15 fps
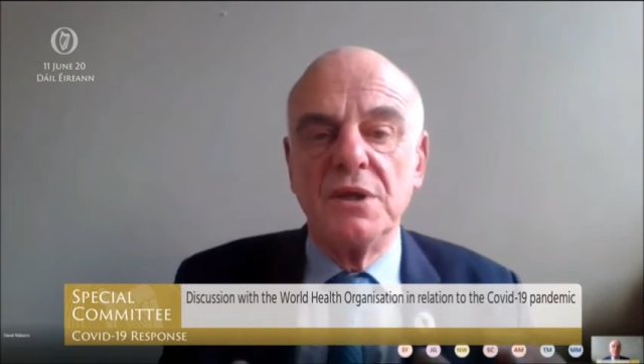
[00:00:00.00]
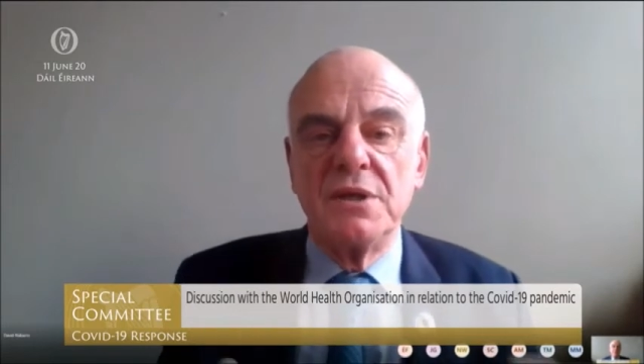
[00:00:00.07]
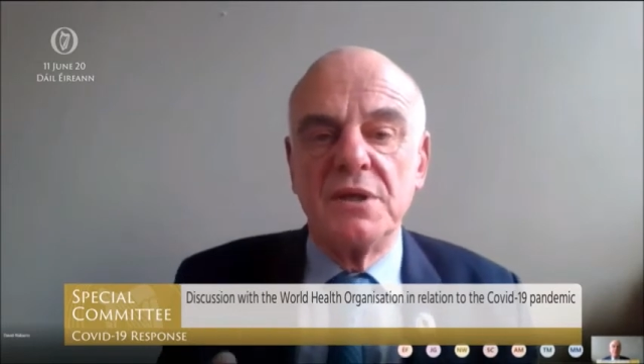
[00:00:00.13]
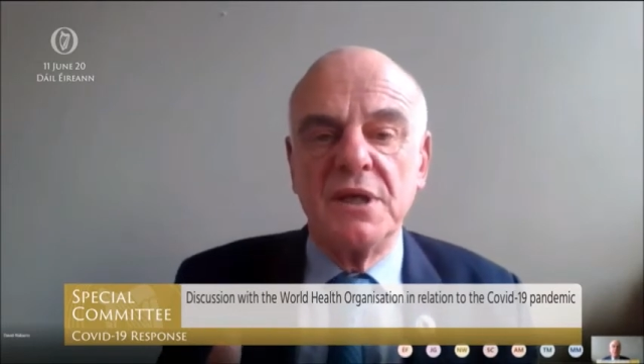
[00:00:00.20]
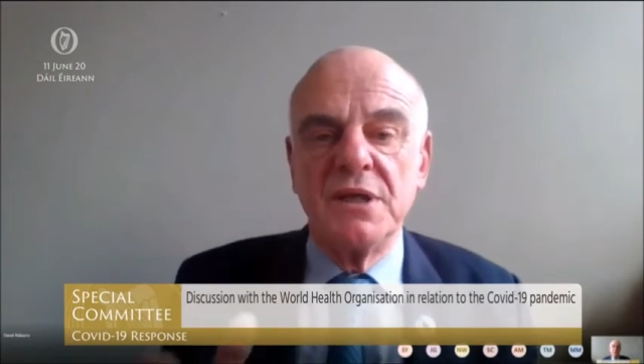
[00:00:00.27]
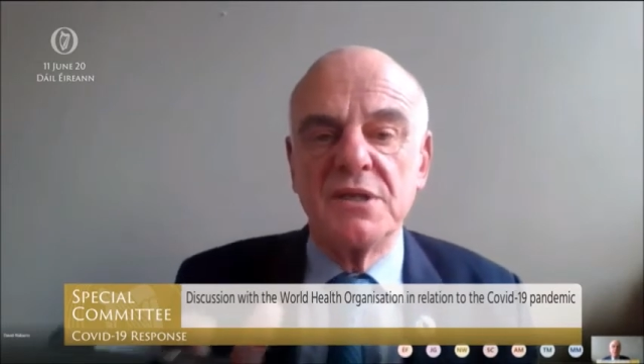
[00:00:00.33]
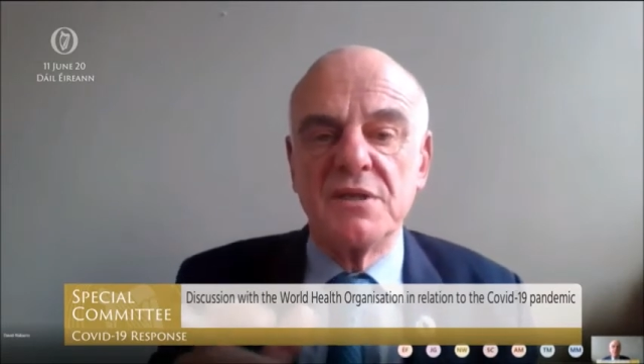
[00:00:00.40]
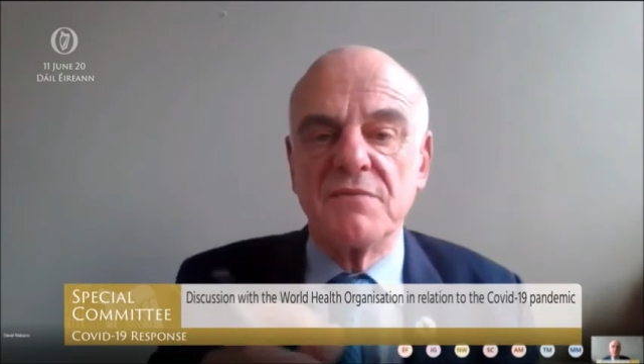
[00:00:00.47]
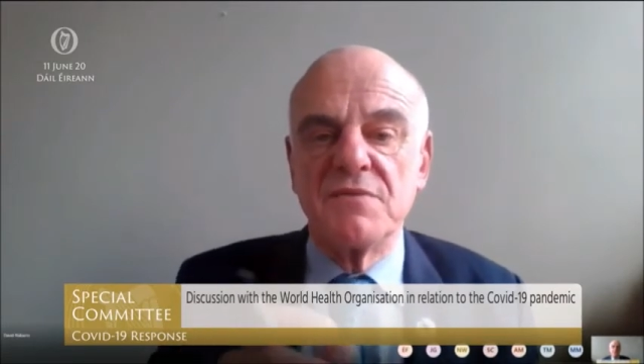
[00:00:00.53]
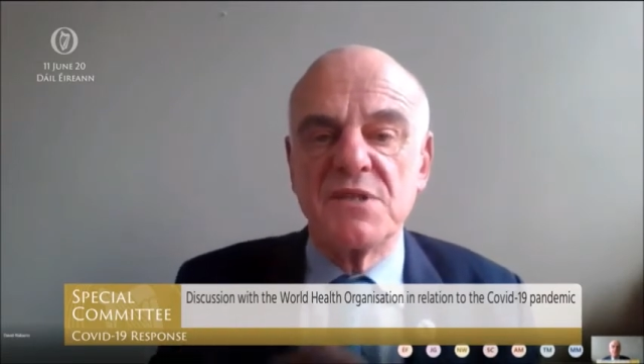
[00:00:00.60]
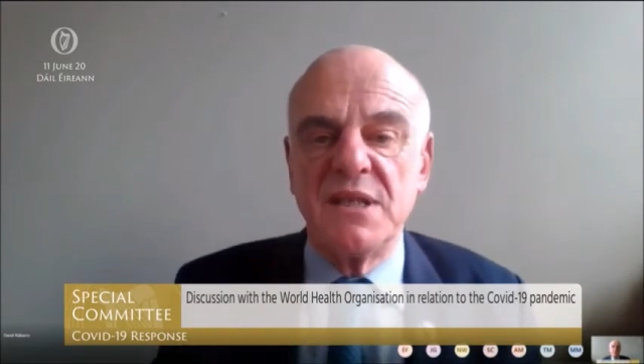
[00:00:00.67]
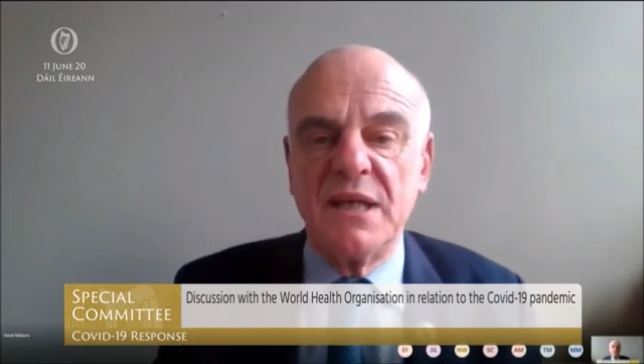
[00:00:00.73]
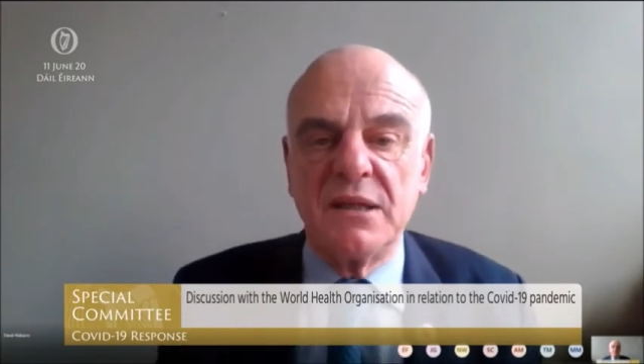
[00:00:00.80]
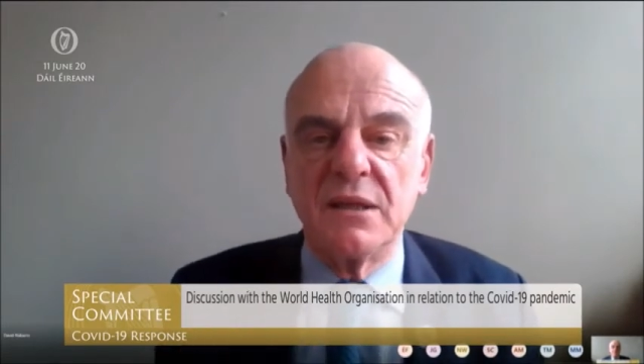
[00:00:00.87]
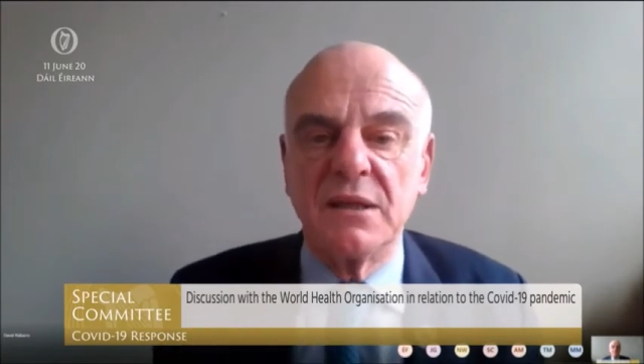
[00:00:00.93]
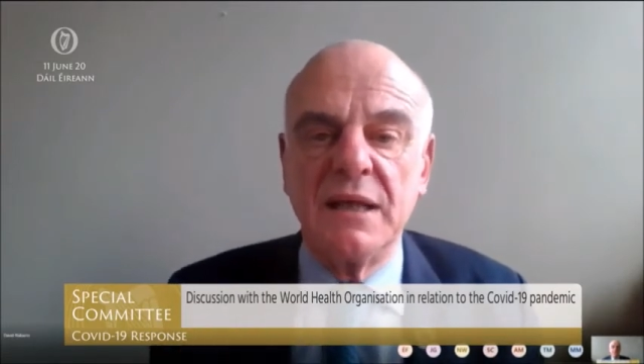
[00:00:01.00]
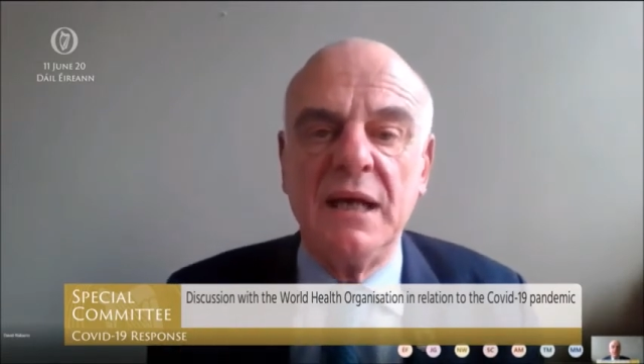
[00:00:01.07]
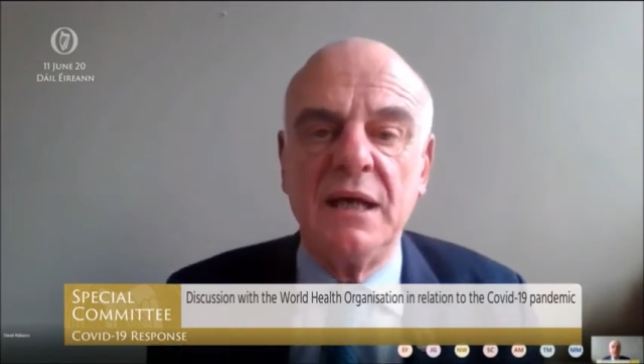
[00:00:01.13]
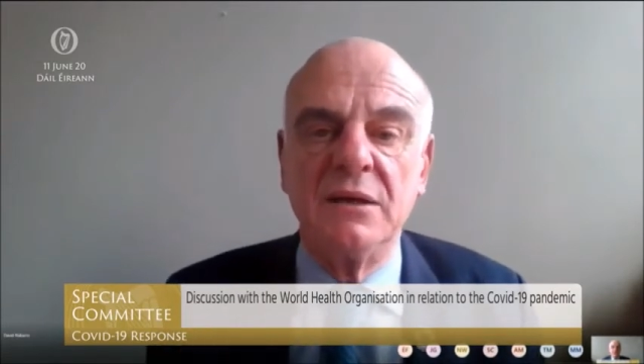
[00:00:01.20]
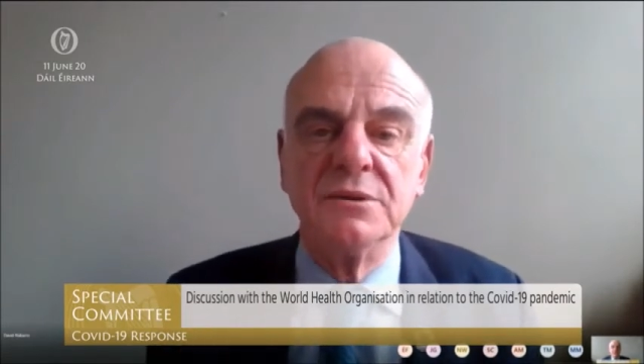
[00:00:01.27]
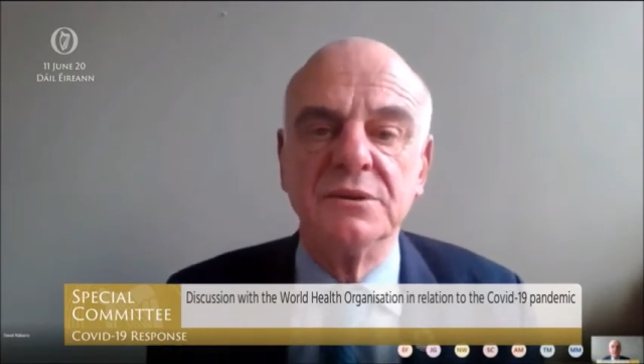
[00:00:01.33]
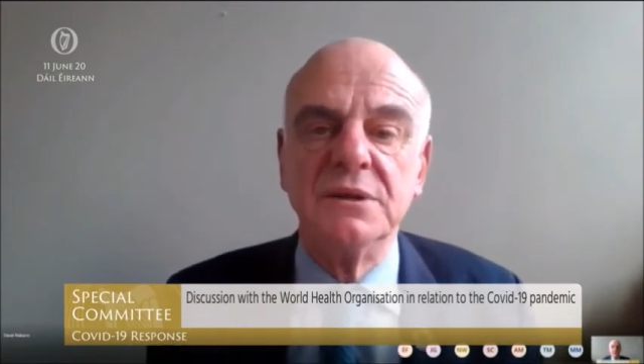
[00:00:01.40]
things have settled
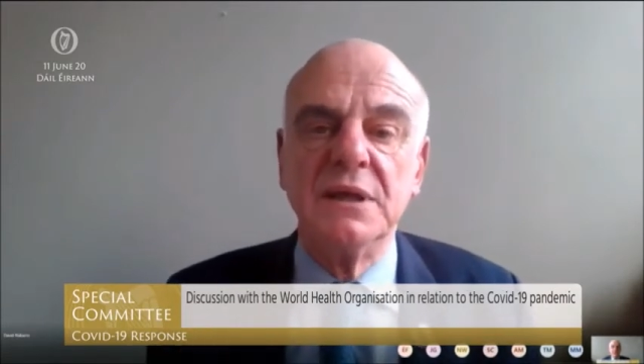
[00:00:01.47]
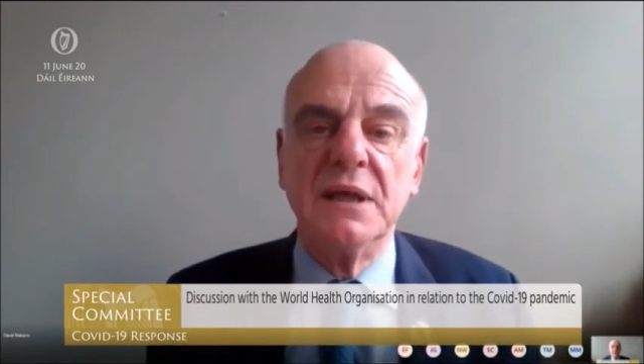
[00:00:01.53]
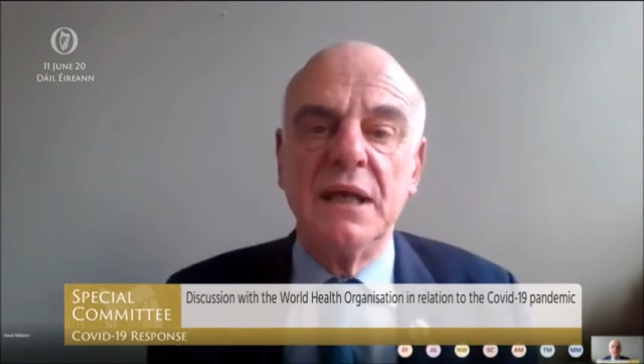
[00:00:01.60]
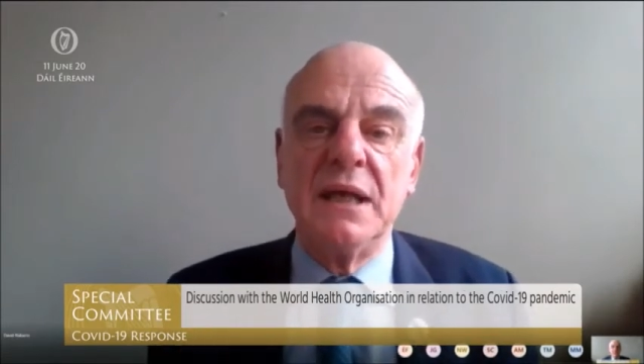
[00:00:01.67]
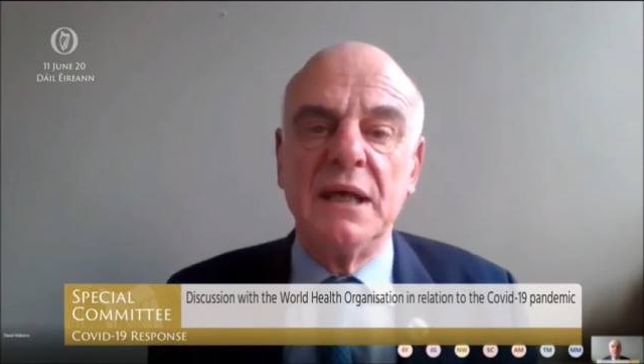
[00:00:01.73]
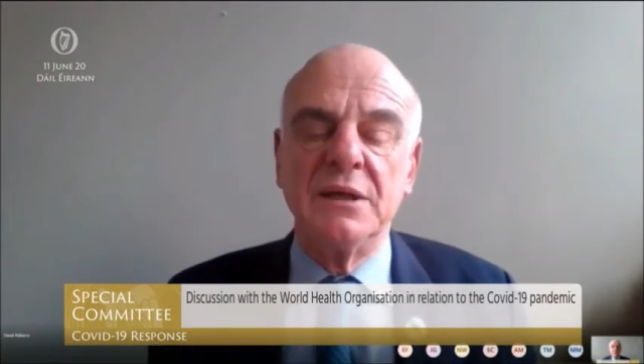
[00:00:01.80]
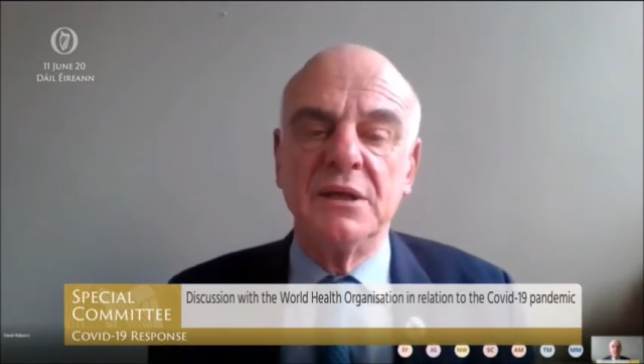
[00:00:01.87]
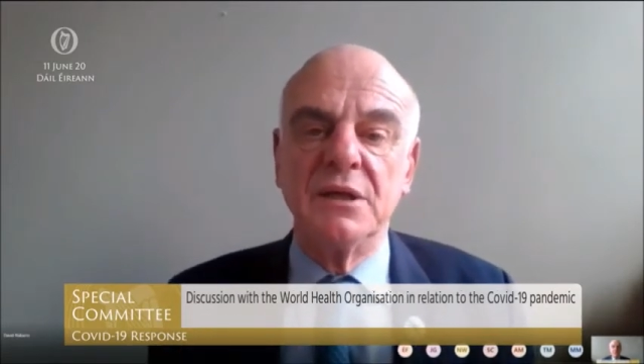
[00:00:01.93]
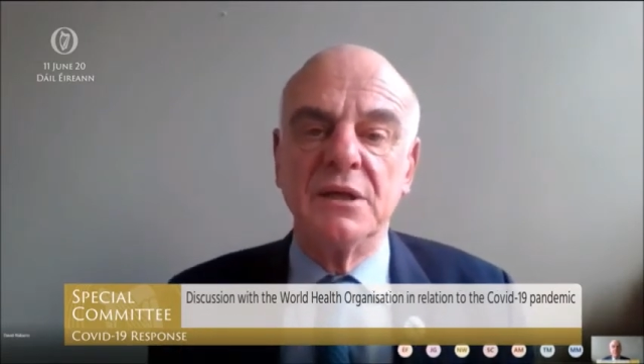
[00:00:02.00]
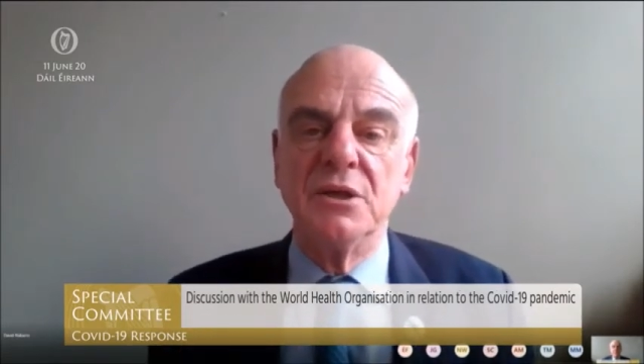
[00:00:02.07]
down and